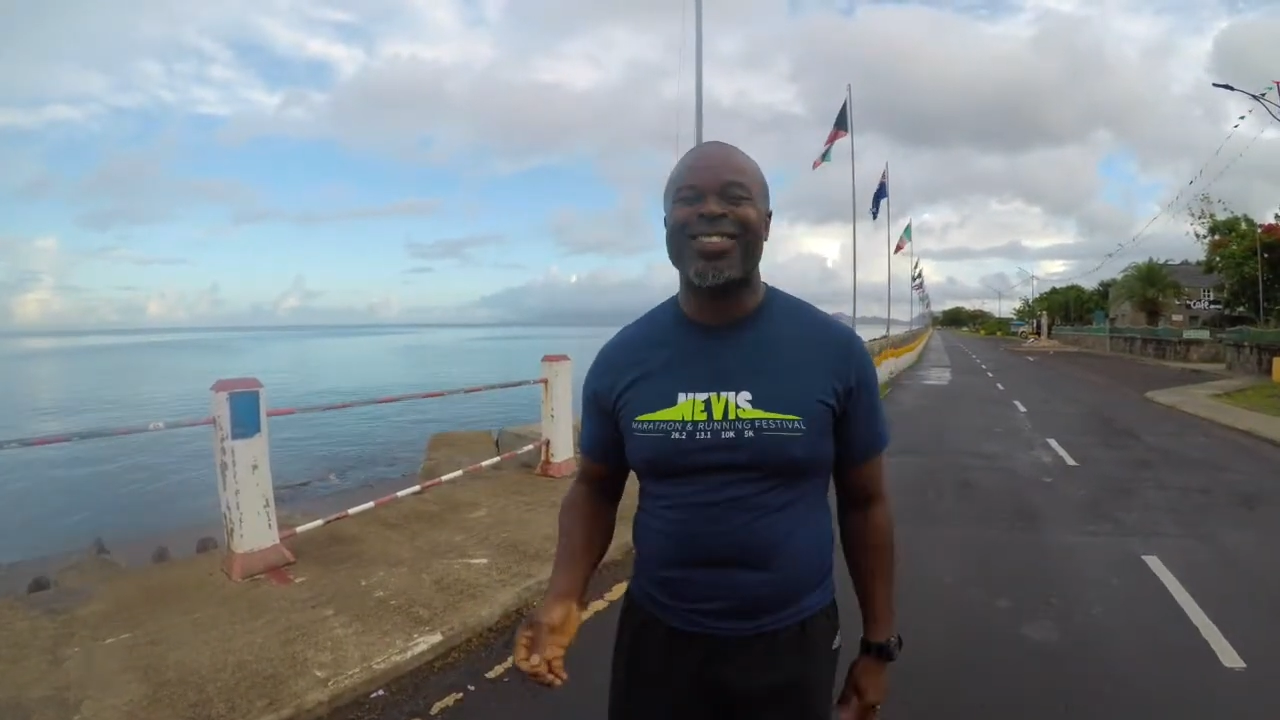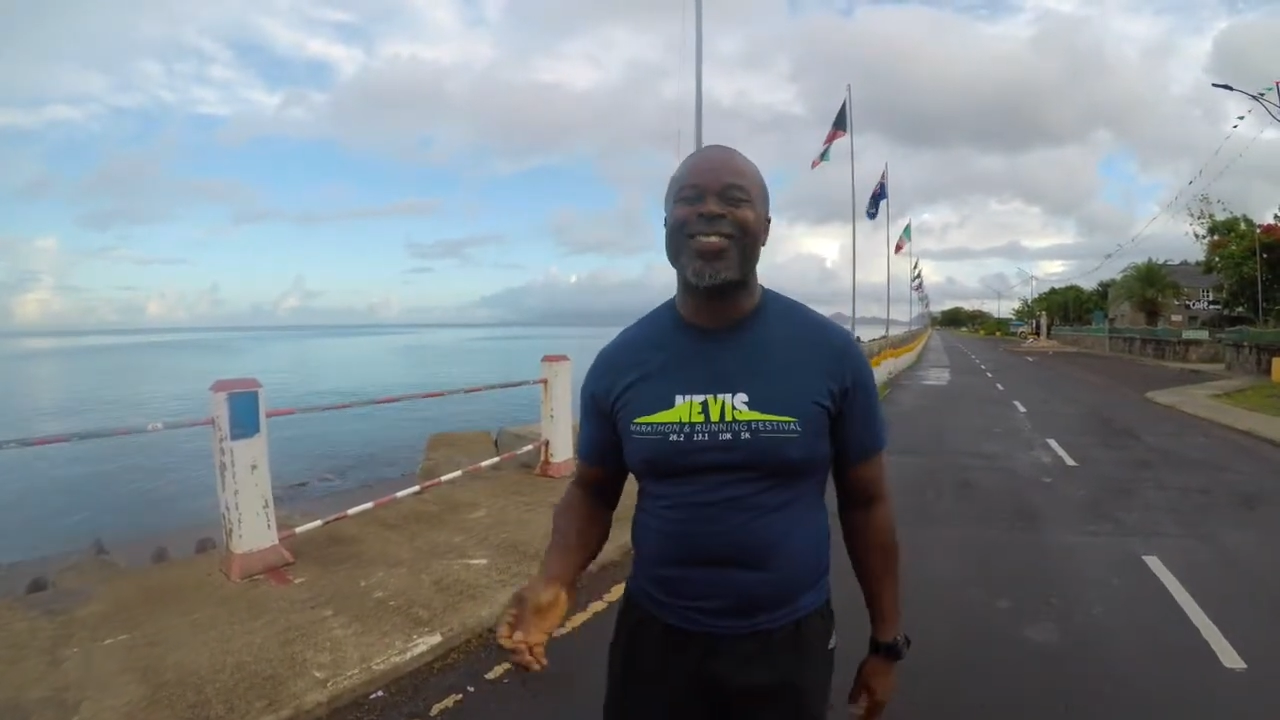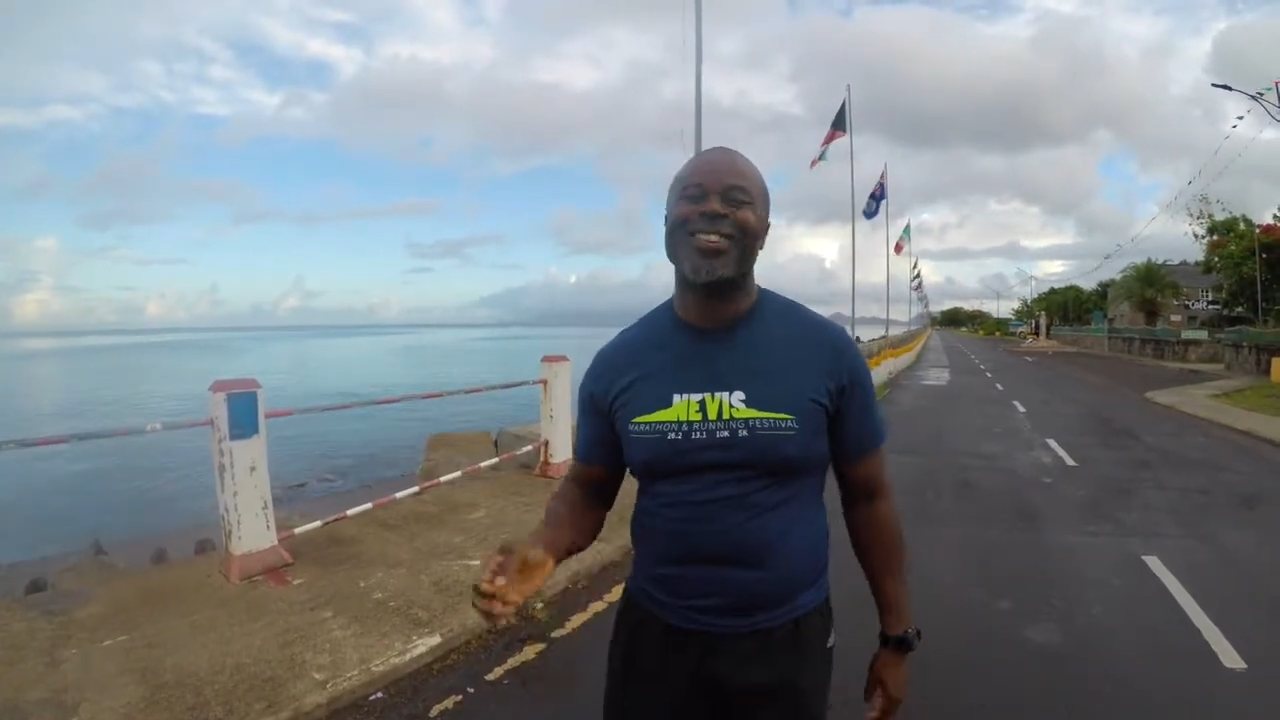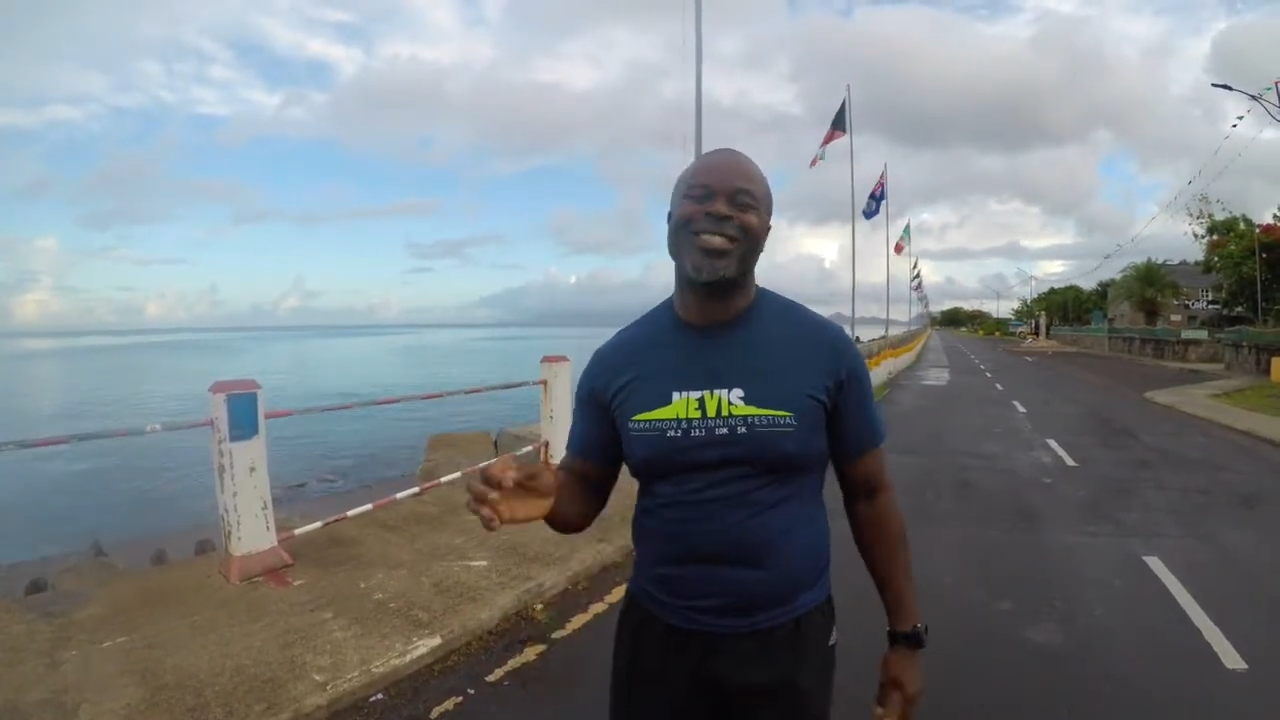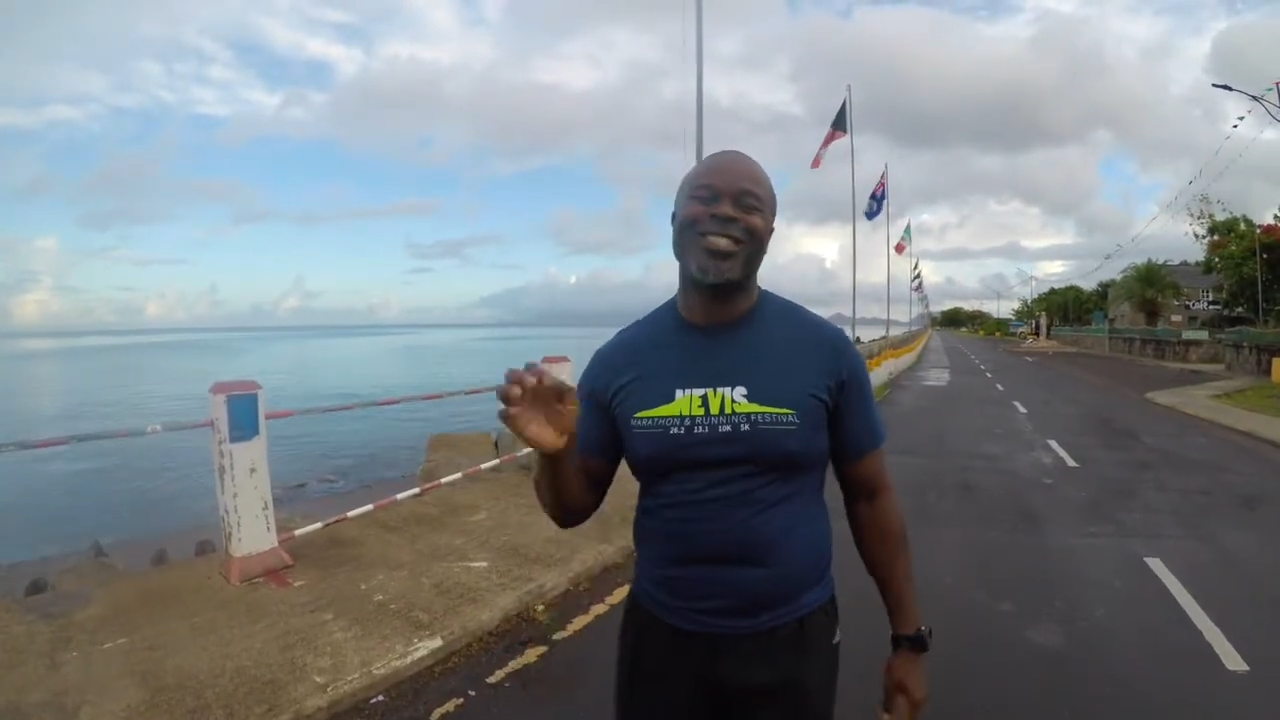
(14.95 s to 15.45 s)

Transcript: the course,